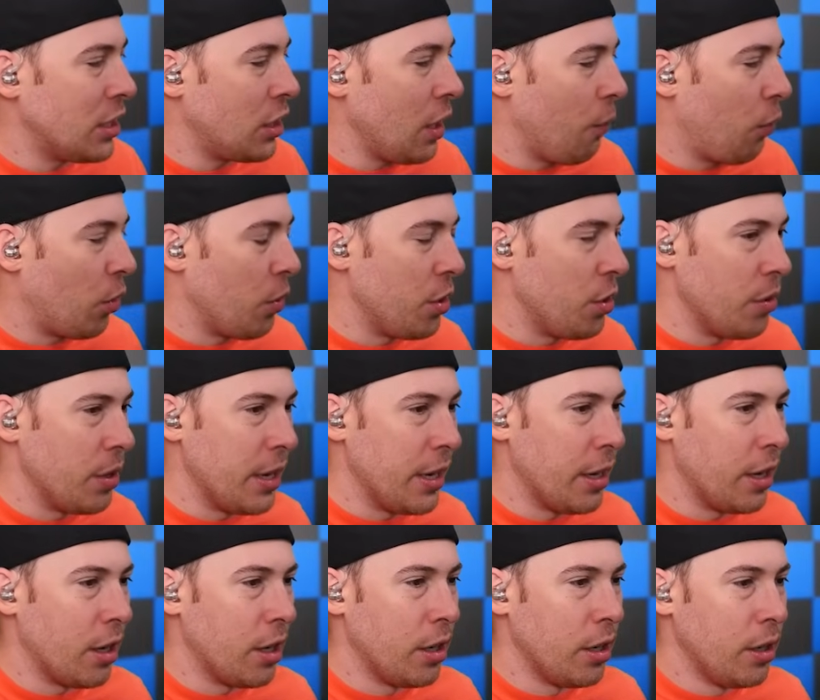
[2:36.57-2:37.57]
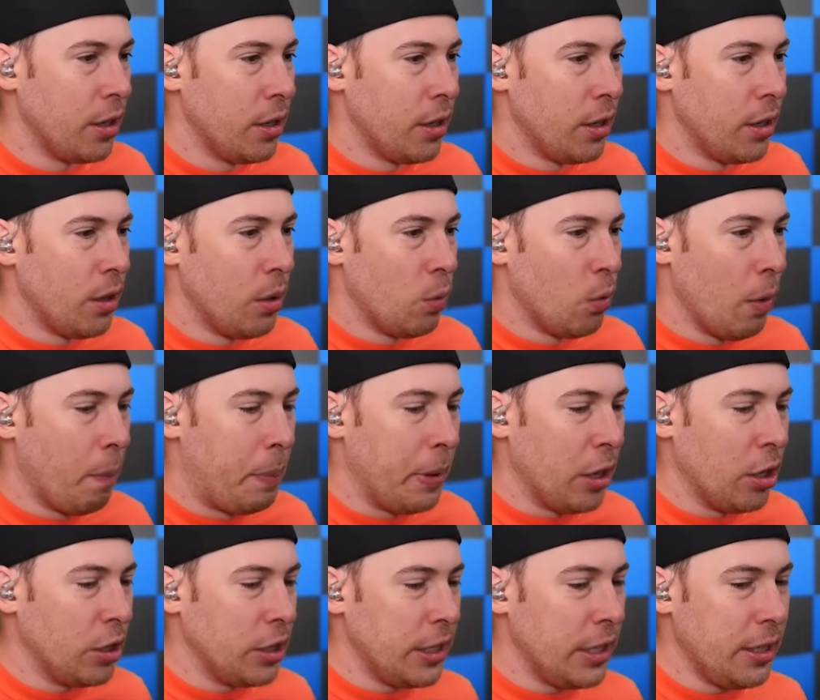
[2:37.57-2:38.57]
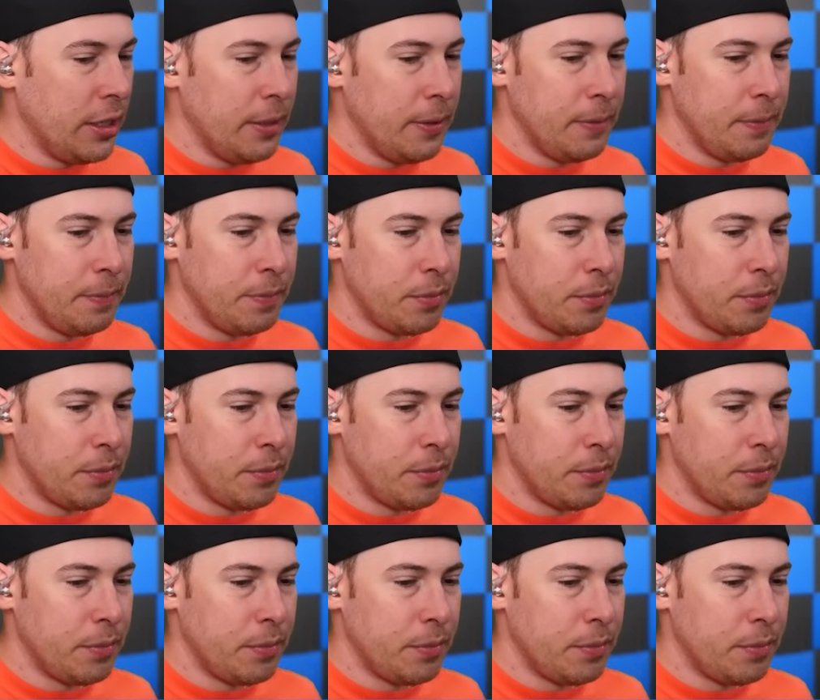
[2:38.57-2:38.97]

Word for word: stuff, what are we doing here? We're building,